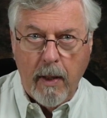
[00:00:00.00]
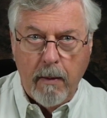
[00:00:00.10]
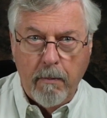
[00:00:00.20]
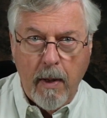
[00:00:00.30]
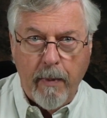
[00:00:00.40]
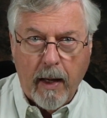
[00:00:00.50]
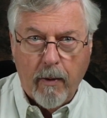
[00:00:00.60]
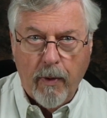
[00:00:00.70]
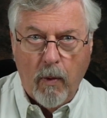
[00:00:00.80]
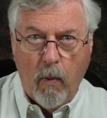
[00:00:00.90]

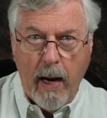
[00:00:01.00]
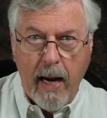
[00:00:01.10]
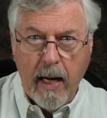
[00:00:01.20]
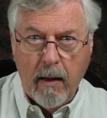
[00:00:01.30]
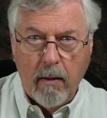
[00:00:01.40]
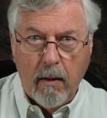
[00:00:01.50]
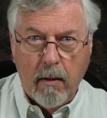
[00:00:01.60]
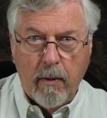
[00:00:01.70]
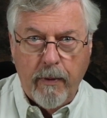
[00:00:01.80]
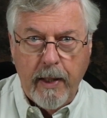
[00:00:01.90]
mimic the way
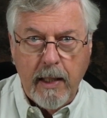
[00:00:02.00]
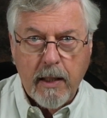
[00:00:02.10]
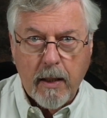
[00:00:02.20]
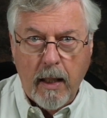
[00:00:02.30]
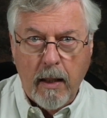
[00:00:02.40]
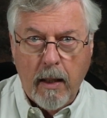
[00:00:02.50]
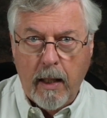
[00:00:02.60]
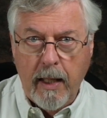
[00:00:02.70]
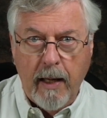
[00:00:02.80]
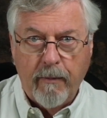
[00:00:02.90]
these
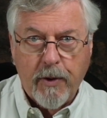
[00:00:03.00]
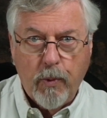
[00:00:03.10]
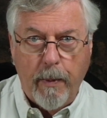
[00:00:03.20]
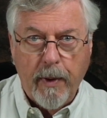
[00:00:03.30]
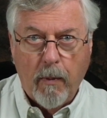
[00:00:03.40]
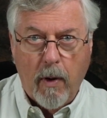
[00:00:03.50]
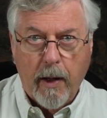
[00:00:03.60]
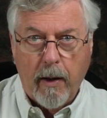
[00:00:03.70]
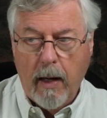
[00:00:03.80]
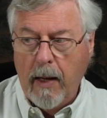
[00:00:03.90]
nymphs swim in the
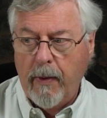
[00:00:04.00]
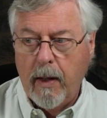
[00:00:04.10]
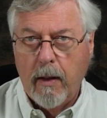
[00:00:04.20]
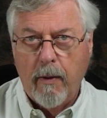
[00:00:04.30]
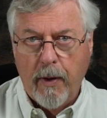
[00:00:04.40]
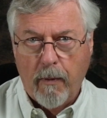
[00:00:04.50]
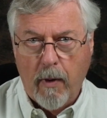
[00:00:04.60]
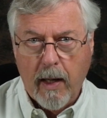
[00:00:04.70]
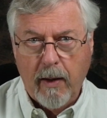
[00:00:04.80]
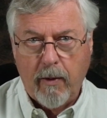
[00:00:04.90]
water, and they're
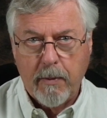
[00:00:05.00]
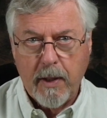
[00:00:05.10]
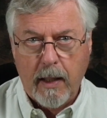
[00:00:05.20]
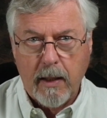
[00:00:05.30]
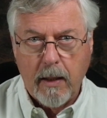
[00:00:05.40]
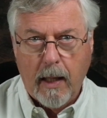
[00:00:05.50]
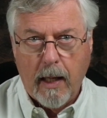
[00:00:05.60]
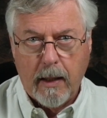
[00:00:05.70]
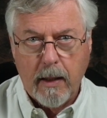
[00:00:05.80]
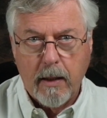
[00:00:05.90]
rocking from side to side
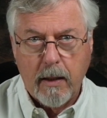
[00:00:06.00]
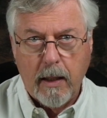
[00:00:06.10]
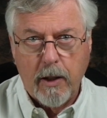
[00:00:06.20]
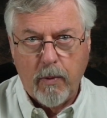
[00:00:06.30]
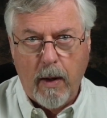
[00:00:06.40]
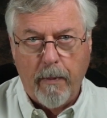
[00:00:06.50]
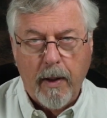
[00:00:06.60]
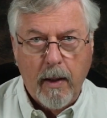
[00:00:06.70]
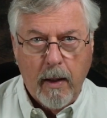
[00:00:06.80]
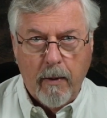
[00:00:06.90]
like this as they swim.
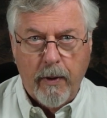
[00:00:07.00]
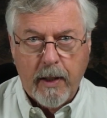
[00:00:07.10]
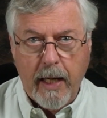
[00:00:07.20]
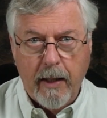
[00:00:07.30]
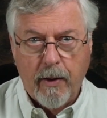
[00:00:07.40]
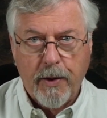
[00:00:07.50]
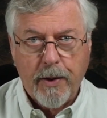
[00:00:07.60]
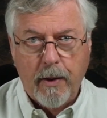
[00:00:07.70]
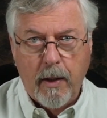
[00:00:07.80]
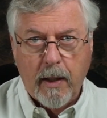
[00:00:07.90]
Their tails
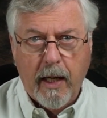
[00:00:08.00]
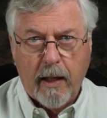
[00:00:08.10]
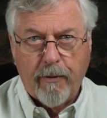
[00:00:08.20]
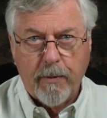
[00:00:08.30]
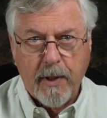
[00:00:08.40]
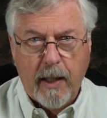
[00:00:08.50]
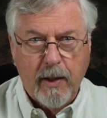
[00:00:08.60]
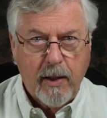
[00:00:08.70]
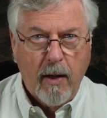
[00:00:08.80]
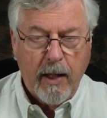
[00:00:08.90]
kick from side
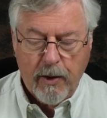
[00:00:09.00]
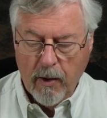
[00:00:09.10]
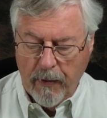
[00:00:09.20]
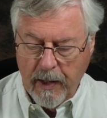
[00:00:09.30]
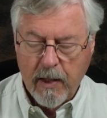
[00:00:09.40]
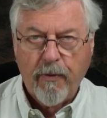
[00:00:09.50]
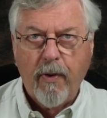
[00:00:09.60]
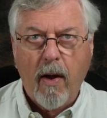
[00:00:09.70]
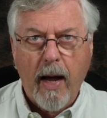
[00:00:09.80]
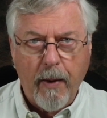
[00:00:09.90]
to side. So this
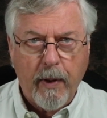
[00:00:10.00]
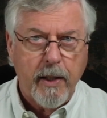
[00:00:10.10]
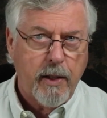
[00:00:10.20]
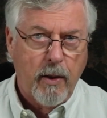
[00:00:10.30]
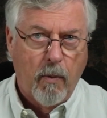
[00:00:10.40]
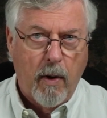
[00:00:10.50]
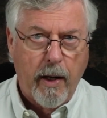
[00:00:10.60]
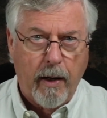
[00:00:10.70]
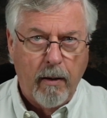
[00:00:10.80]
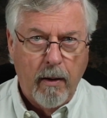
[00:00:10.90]
fly, when it's in the
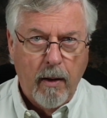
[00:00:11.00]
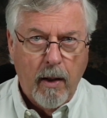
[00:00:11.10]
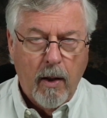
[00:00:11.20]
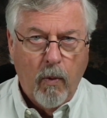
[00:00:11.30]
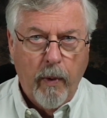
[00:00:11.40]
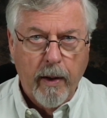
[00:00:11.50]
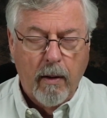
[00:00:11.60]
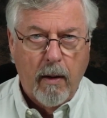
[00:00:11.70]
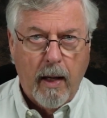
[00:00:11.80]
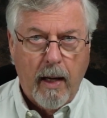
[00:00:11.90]
water,
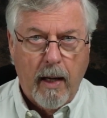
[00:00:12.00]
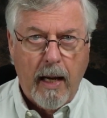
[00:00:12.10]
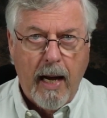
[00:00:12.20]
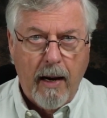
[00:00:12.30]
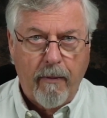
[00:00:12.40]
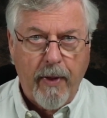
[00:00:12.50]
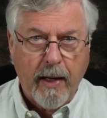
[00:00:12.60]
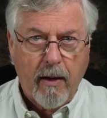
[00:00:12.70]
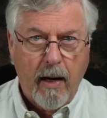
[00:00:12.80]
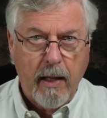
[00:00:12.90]
will have
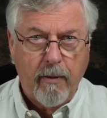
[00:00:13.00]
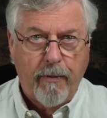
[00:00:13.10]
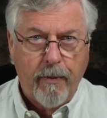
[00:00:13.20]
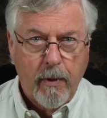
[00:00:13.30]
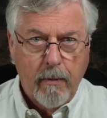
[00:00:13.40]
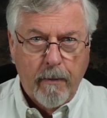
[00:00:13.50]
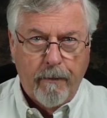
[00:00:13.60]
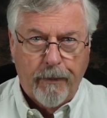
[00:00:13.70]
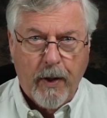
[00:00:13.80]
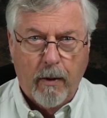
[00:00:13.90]
that kind of,
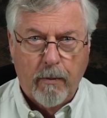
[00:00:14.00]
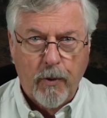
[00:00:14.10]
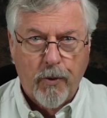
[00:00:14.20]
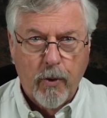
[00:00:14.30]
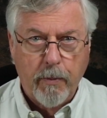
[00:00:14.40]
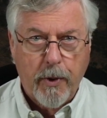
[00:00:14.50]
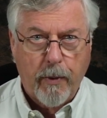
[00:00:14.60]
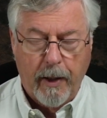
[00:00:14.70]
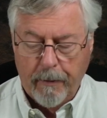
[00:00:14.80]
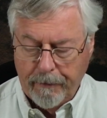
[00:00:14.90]
droop to it.